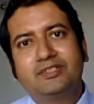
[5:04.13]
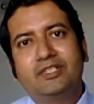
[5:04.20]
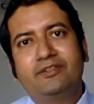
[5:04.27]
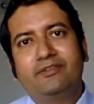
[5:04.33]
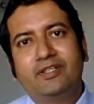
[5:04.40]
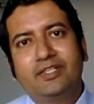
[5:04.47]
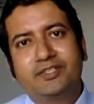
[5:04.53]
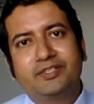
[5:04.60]

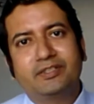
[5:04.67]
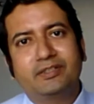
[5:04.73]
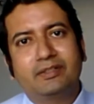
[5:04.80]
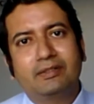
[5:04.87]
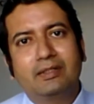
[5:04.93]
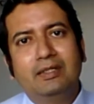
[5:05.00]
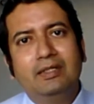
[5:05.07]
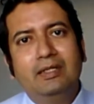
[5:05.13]
generation
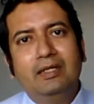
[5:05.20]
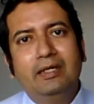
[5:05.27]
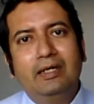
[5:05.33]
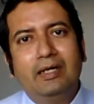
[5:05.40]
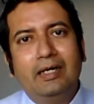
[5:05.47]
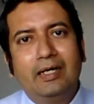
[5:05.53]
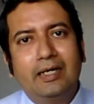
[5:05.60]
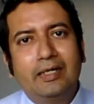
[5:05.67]

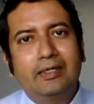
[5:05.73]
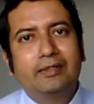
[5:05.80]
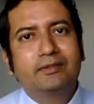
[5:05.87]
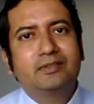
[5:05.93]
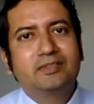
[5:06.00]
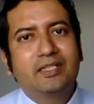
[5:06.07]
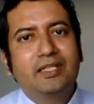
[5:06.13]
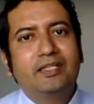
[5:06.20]
are
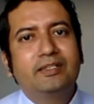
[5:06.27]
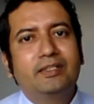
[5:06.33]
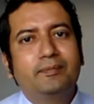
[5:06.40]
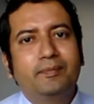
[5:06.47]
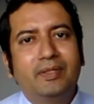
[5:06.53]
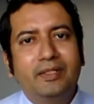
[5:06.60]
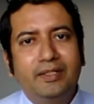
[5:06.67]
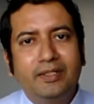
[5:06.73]
seen in
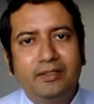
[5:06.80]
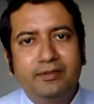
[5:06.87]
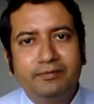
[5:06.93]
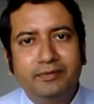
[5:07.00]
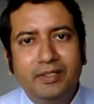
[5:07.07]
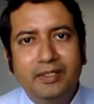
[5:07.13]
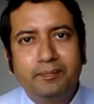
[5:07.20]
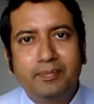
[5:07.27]
many of
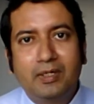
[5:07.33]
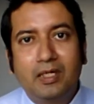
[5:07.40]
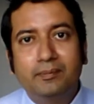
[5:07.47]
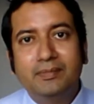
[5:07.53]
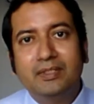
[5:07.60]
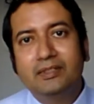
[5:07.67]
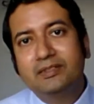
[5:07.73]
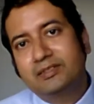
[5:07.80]
the
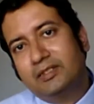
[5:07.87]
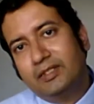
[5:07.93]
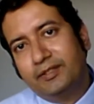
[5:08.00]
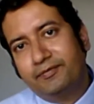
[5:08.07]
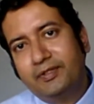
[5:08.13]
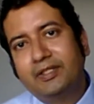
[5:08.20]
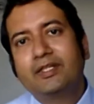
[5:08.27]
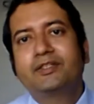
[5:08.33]
prominent
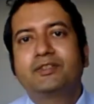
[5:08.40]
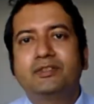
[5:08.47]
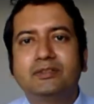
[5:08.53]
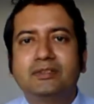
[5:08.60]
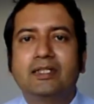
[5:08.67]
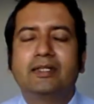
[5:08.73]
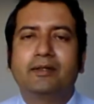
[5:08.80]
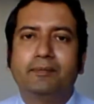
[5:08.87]
certifications
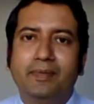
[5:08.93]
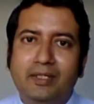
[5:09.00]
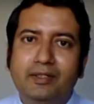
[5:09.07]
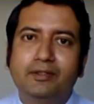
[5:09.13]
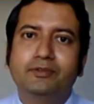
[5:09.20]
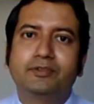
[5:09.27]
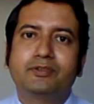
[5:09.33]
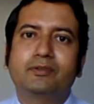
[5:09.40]
that are being
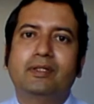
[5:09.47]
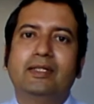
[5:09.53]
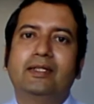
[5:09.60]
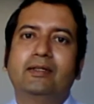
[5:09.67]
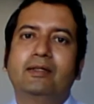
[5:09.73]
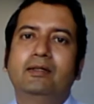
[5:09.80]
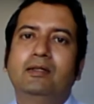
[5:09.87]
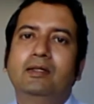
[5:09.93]
used today.
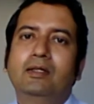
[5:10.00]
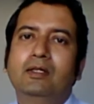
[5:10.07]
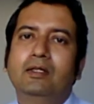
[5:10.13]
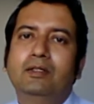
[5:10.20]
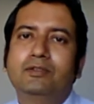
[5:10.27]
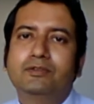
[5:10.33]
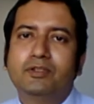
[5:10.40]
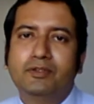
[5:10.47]

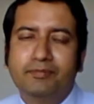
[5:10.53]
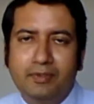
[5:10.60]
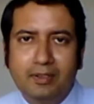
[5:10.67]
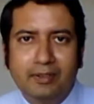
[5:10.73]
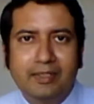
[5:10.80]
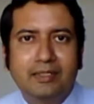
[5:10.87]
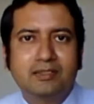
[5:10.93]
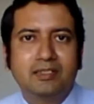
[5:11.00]
So if you
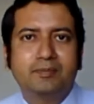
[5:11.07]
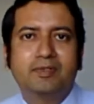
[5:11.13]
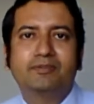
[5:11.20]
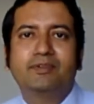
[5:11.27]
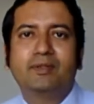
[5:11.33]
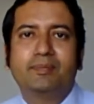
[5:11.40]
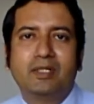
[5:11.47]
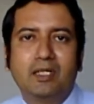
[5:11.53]
look at some of
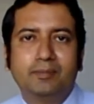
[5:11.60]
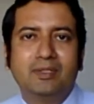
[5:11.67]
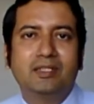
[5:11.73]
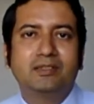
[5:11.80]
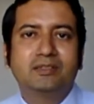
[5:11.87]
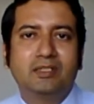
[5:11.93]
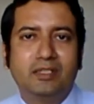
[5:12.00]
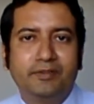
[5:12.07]
the
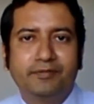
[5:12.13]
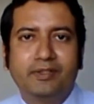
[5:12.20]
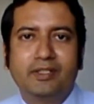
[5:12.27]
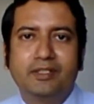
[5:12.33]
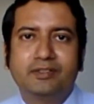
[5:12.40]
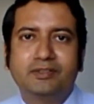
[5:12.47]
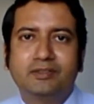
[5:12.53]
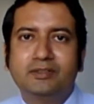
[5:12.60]
prominent
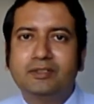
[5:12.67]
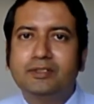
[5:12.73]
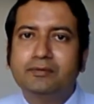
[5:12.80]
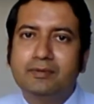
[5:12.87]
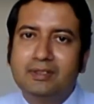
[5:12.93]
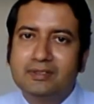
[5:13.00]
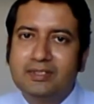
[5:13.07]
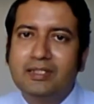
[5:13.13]
certifications, you
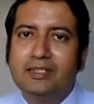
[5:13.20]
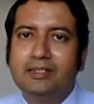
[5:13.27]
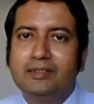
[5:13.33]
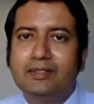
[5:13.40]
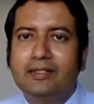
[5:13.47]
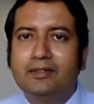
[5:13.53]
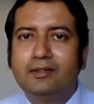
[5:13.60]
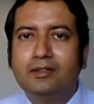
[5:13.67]
will see
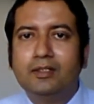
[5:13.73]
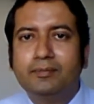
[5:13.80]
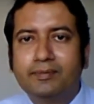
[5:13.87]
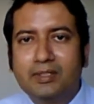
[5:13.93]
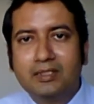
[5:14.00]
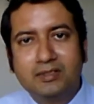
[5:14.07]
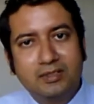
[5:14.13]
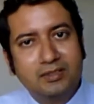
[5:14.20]
they are all
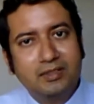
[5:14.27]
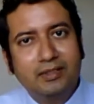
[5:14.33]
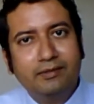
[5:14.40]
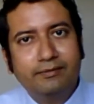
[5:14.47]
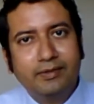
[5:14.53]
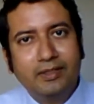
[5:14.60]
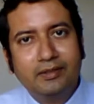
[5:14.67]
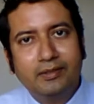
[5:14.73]
process
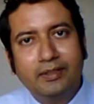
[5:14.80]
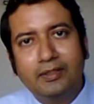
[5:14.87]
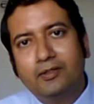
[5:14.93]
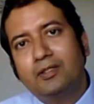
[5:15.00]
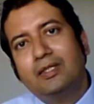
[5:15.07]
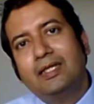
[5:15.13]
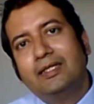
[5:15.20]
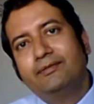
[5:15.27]
centric, they
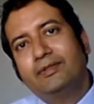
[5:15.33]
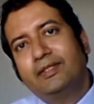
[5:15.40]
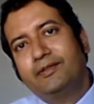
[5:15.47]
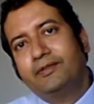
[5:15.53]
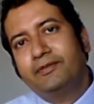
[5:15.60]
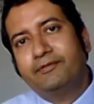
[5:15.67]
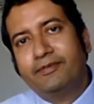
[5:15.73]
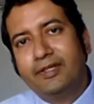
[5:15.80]
all have their
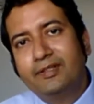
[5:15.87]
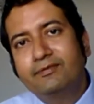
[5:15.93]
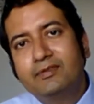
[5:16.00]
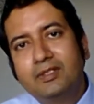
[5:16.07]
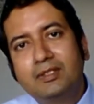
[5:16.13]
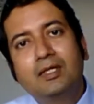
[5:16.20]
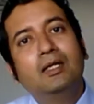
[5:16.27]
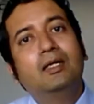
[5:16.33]
own
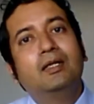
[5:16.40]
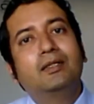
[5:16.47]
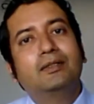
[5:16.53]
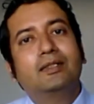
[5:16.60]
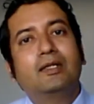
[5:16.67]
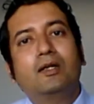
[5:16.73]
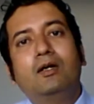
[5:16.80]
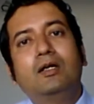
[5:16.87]
framework,
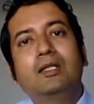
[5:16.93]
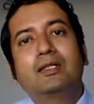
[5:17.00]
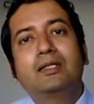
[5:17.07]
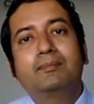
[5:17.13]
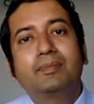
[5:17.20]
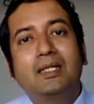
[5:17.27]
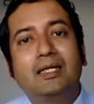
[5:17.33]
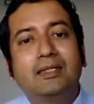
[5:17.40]
they are all
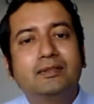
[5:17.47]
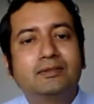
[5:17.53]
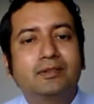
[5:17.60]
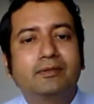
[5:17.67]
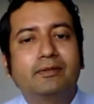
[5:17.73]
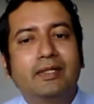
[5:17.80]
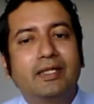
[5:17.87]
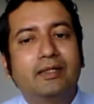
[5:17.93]
compliance
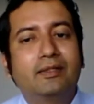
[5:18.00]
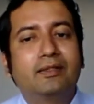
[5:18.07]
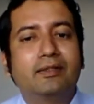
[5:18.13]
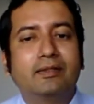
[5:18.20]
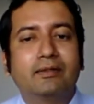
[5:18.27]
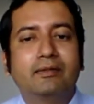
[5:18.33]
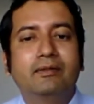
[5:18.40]
oriented.